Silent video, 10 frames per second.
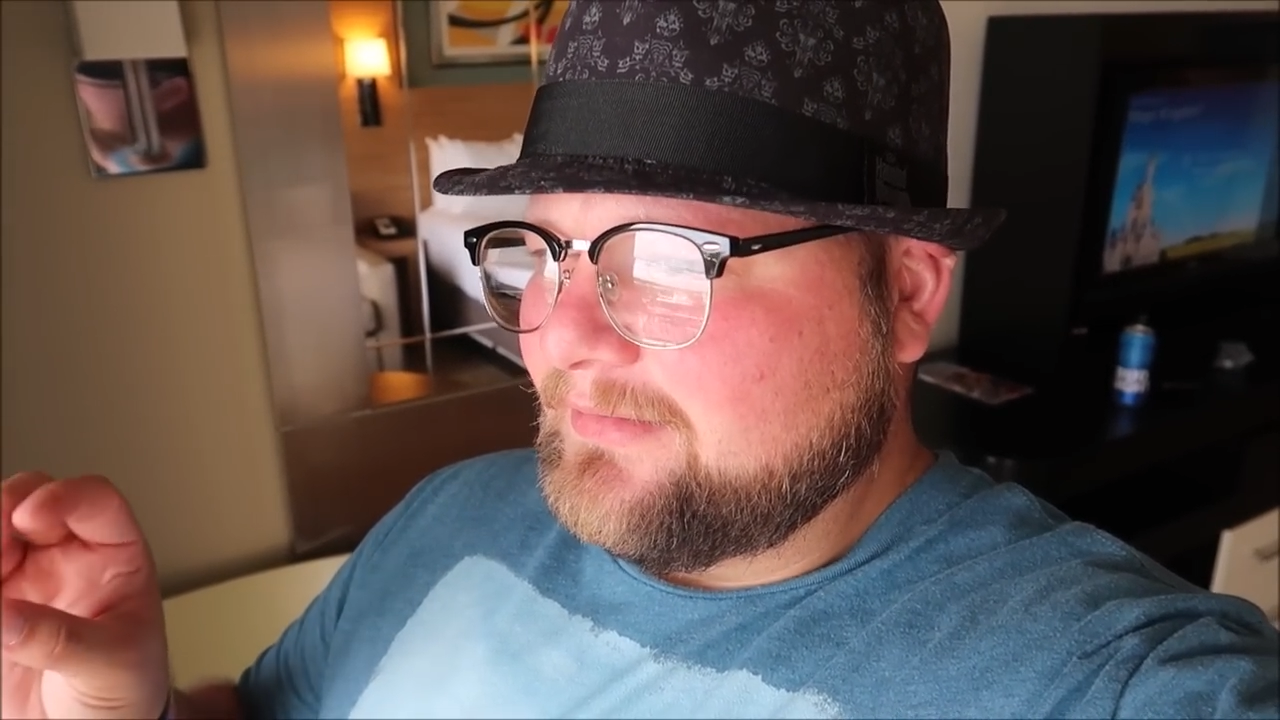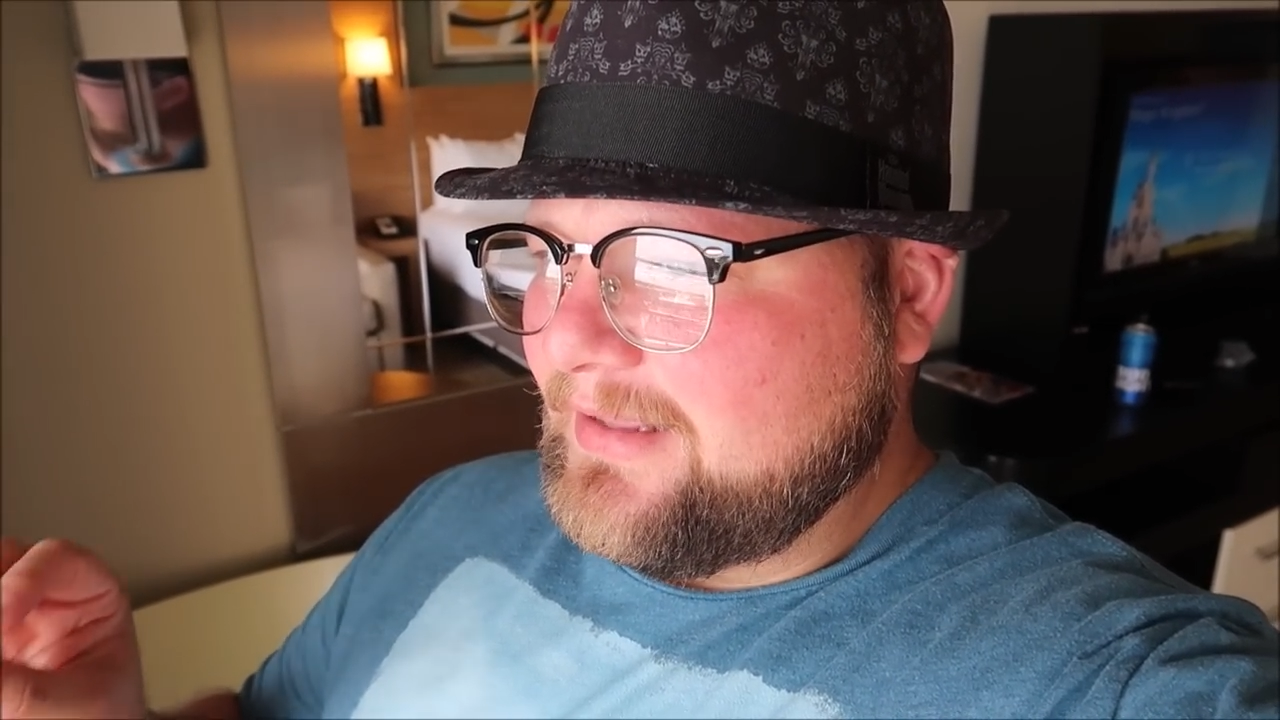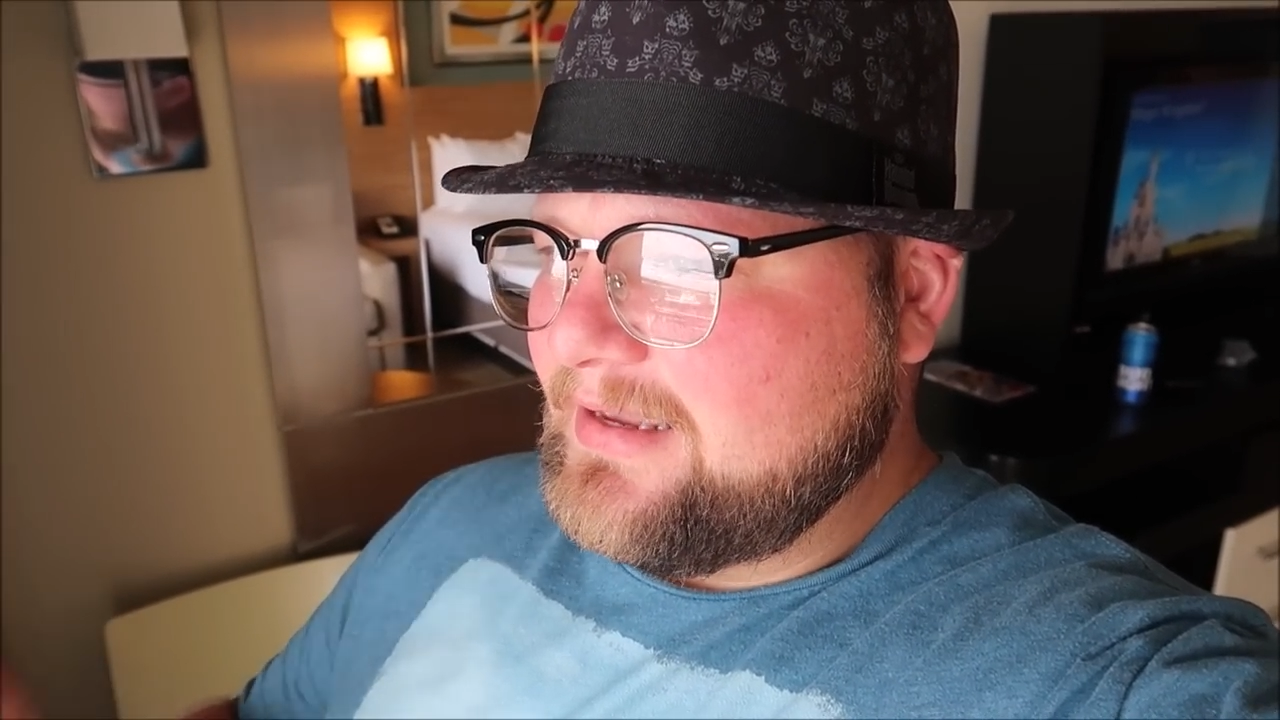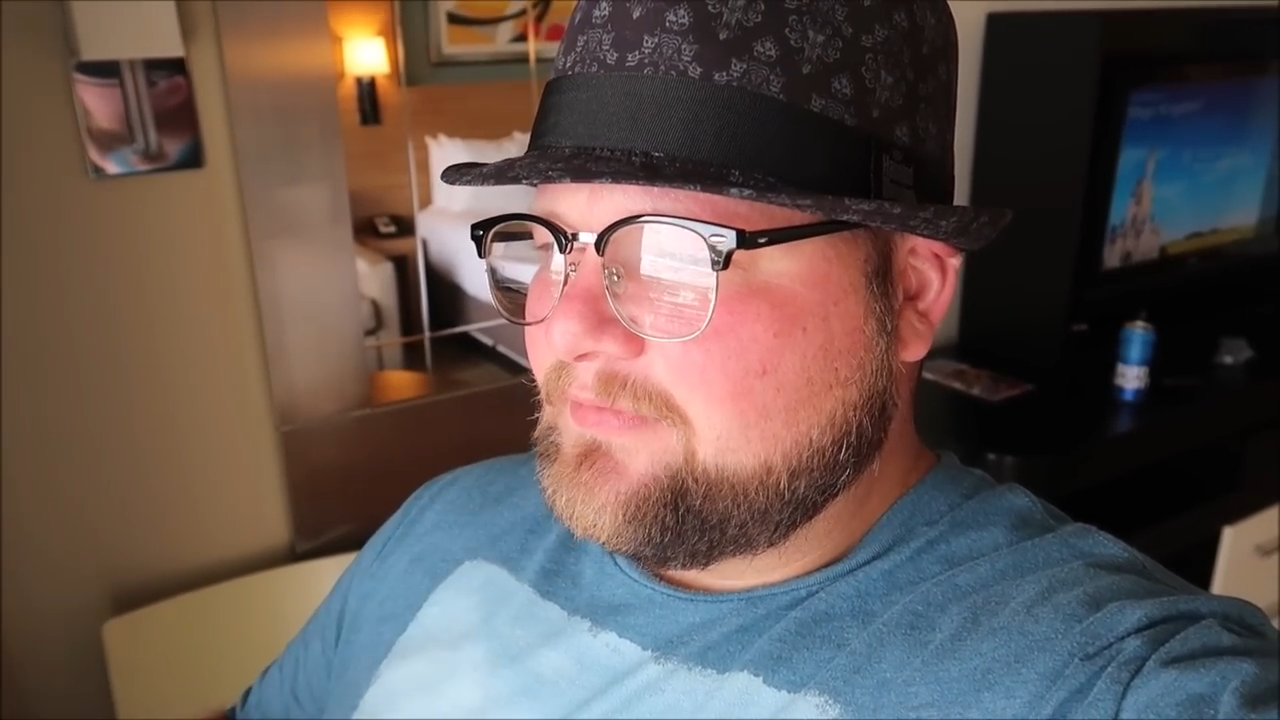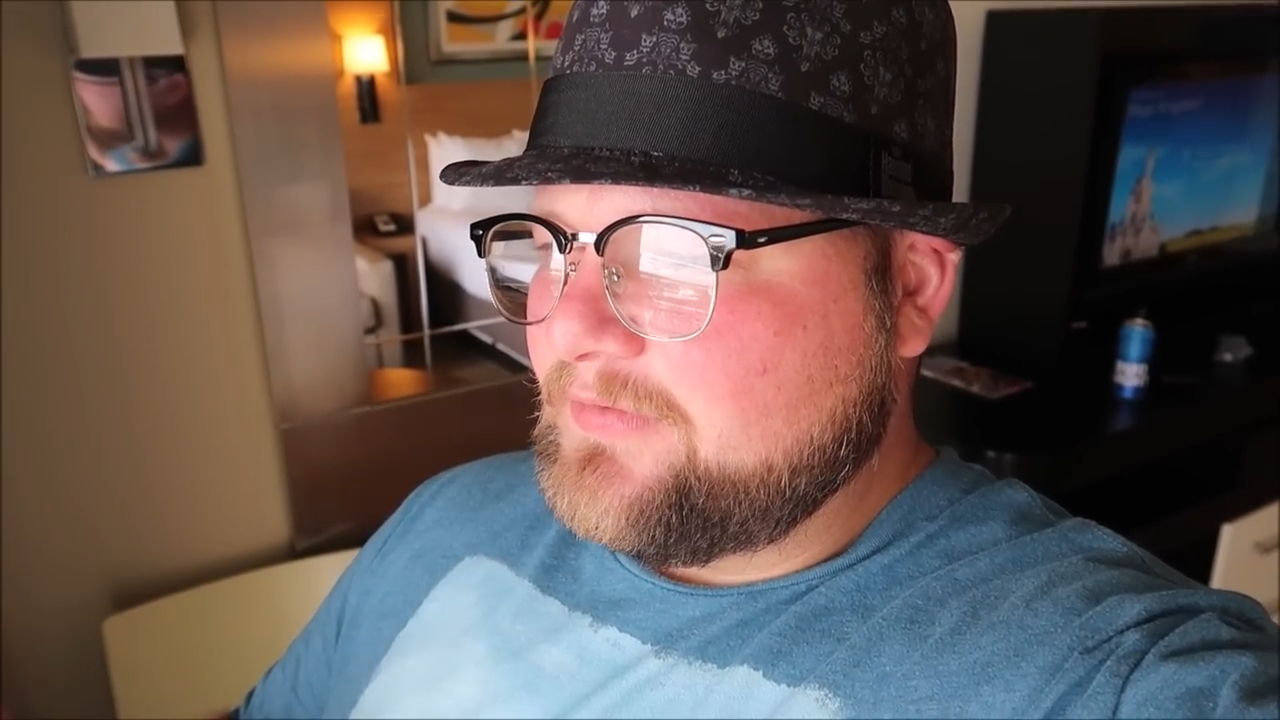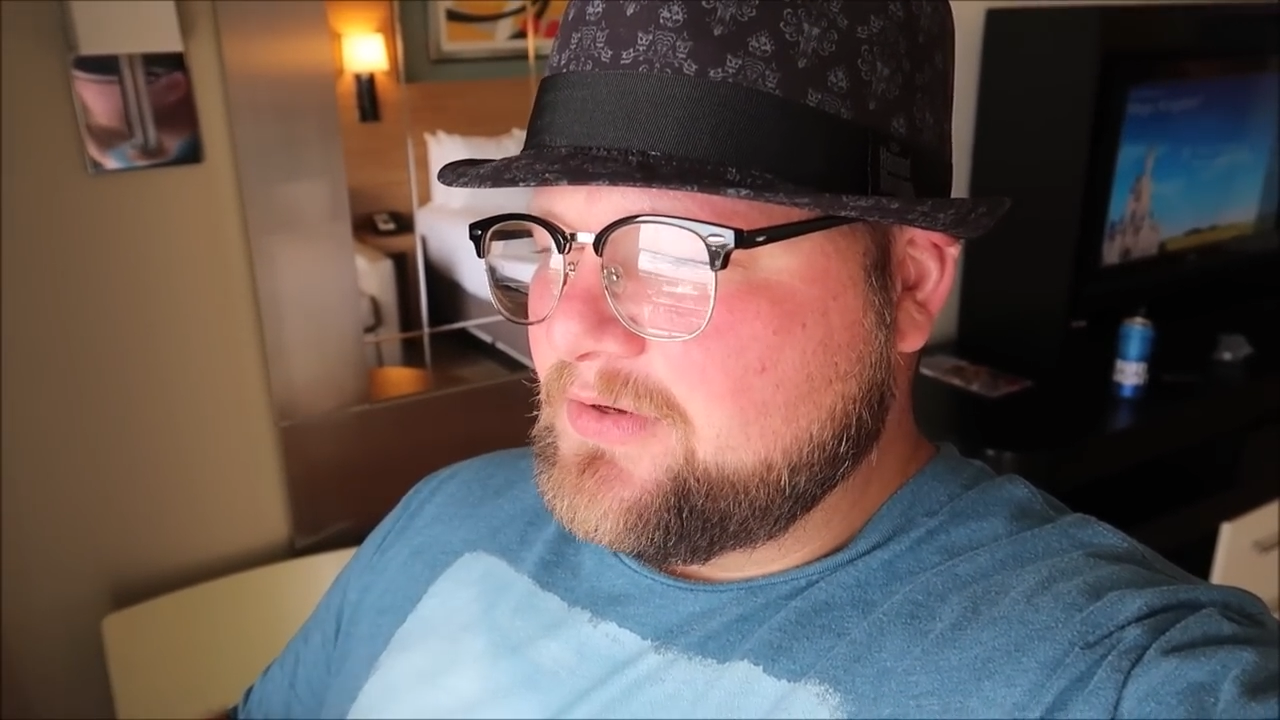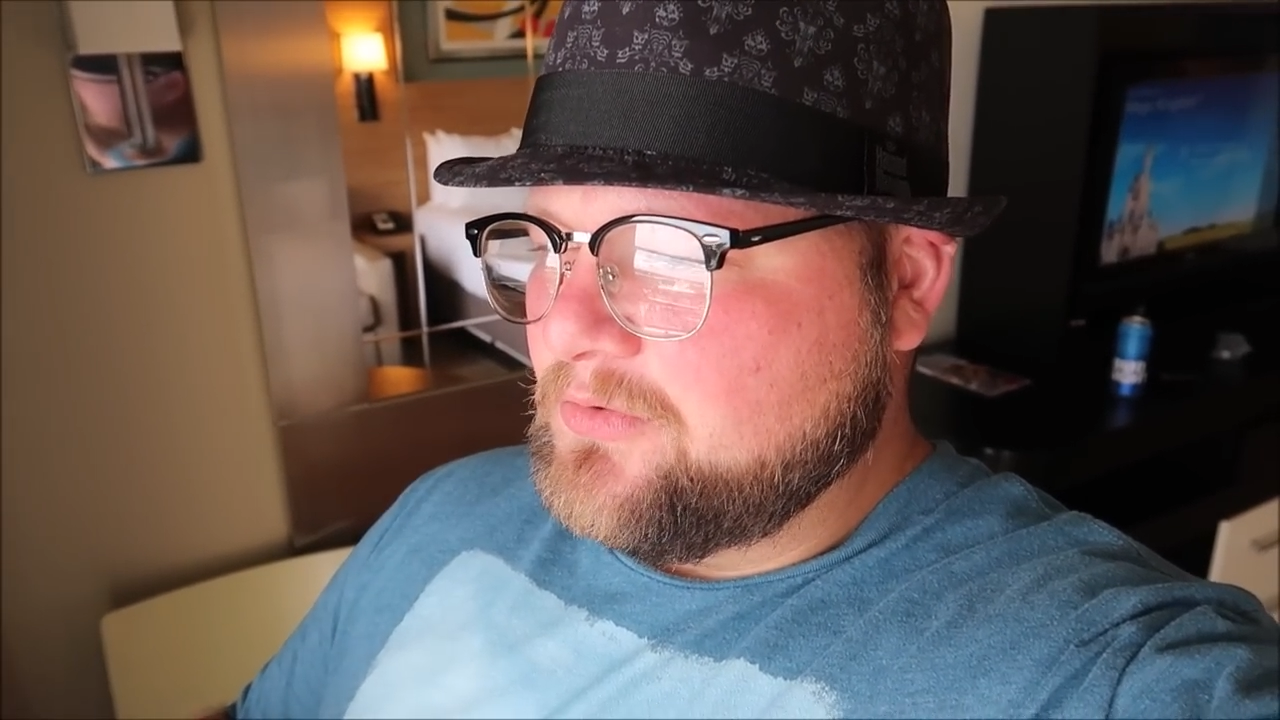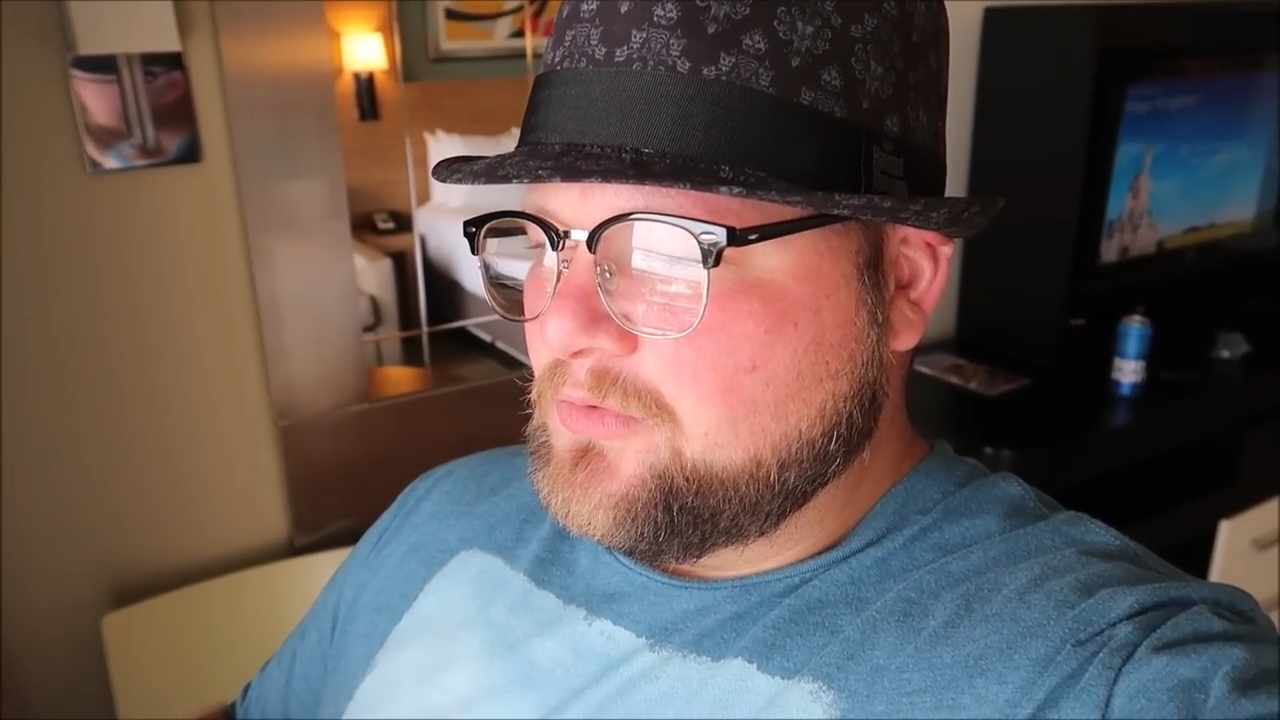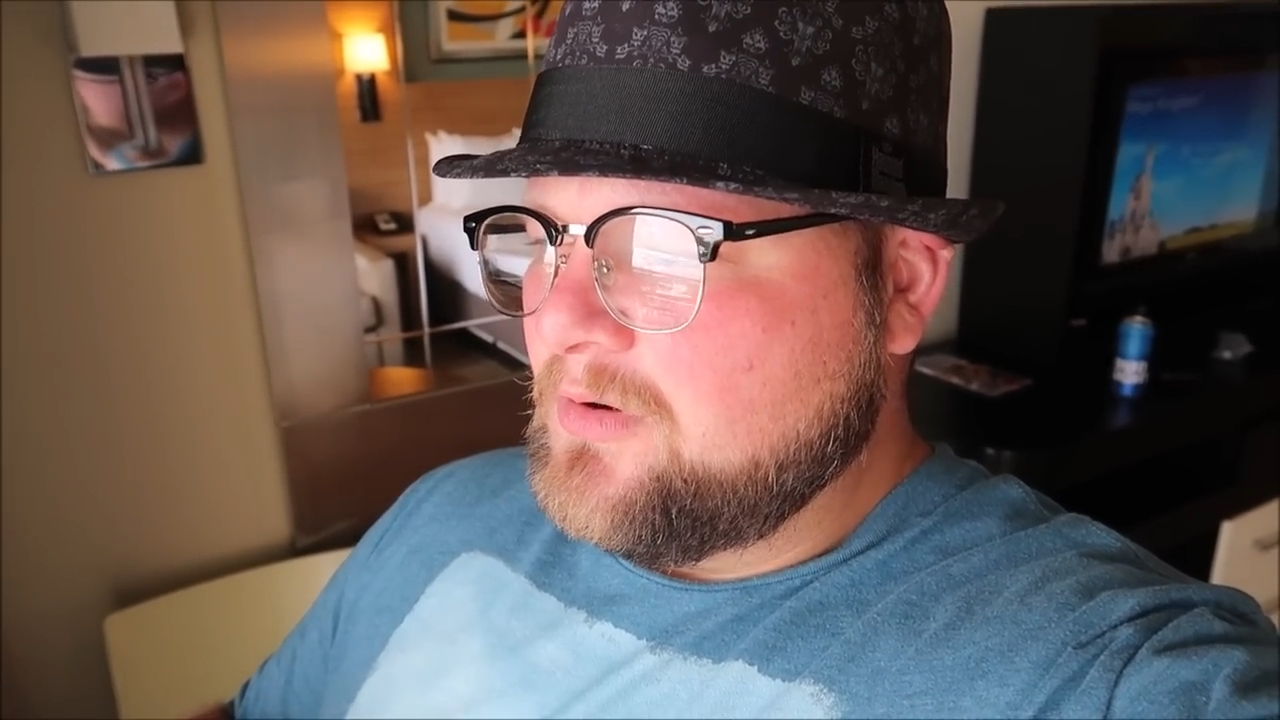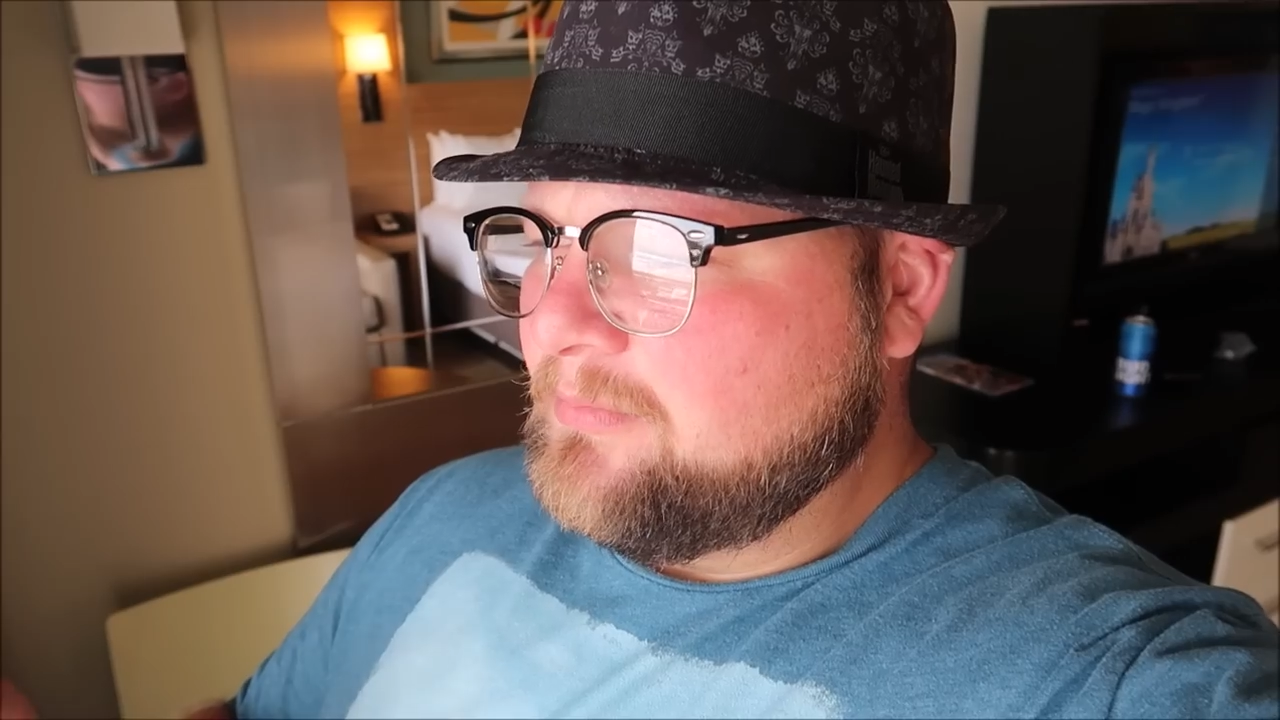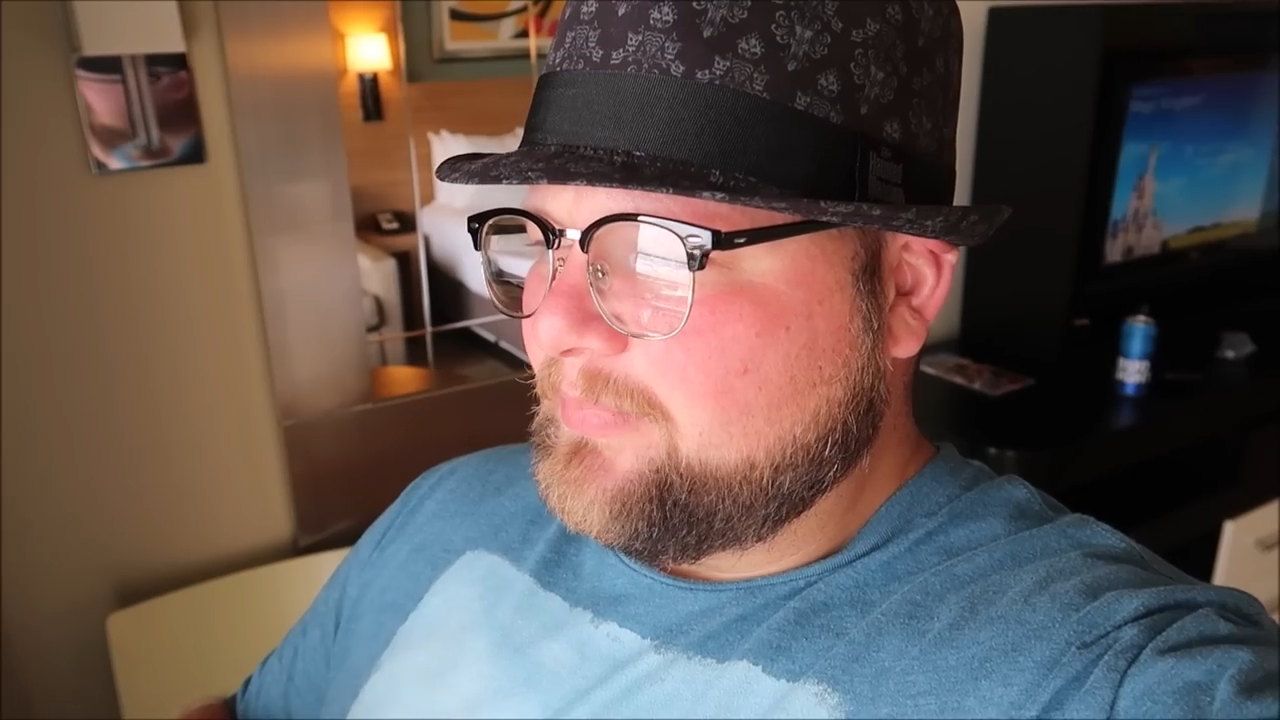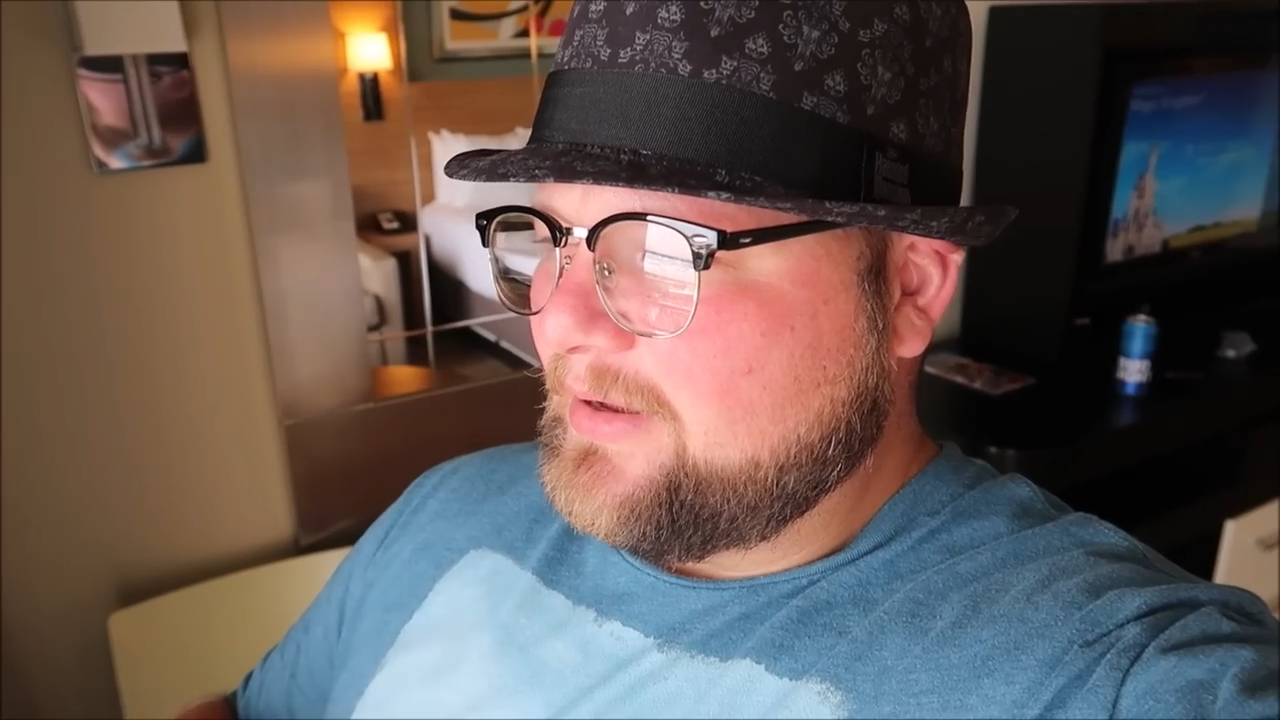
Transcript: Lake View